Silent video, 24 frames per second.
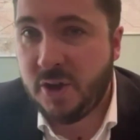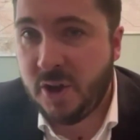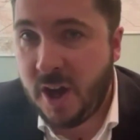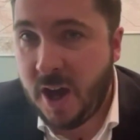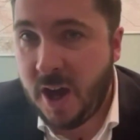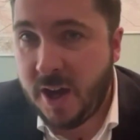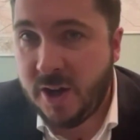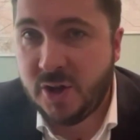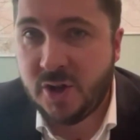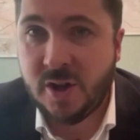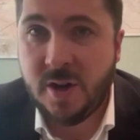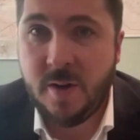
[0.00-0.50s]

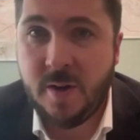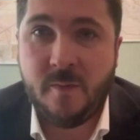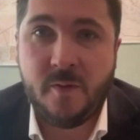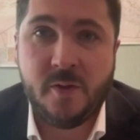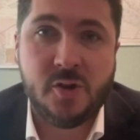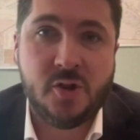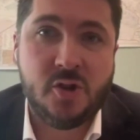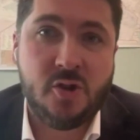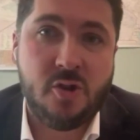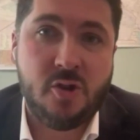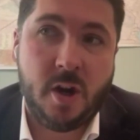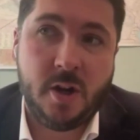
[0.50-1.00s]
education
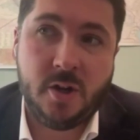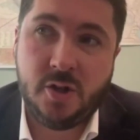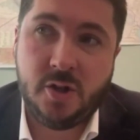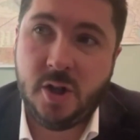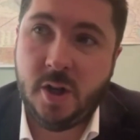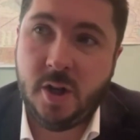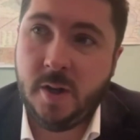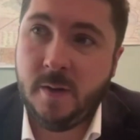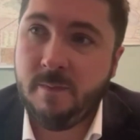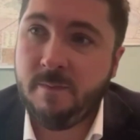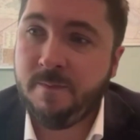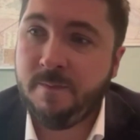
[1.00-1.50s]

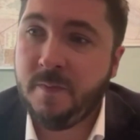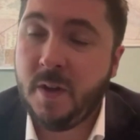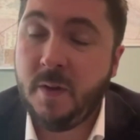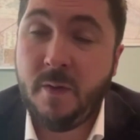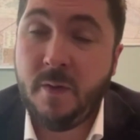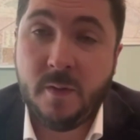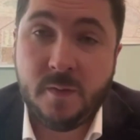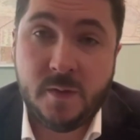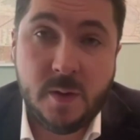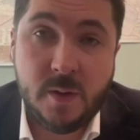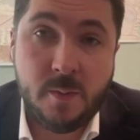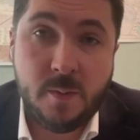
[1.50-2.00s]
infrastructure.
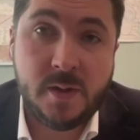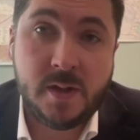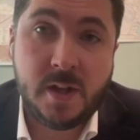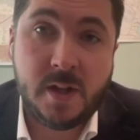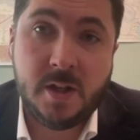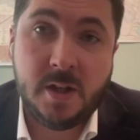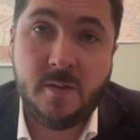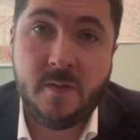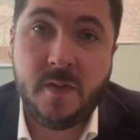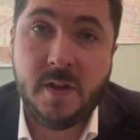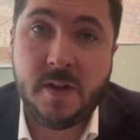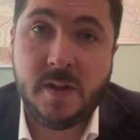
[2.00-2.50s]

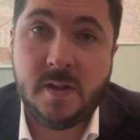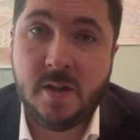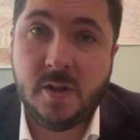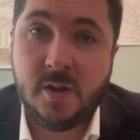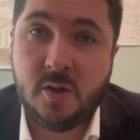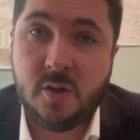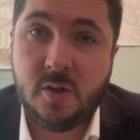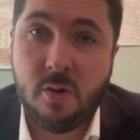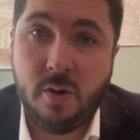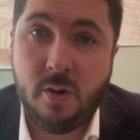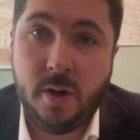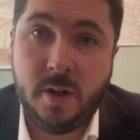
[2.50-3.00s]
50% of it's
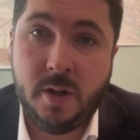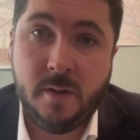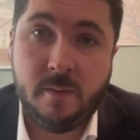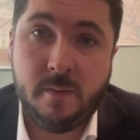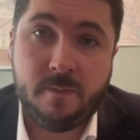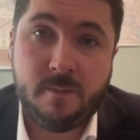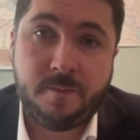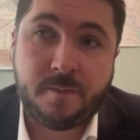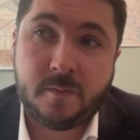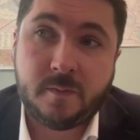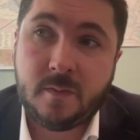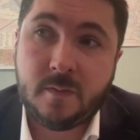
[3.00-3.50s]
destroyed.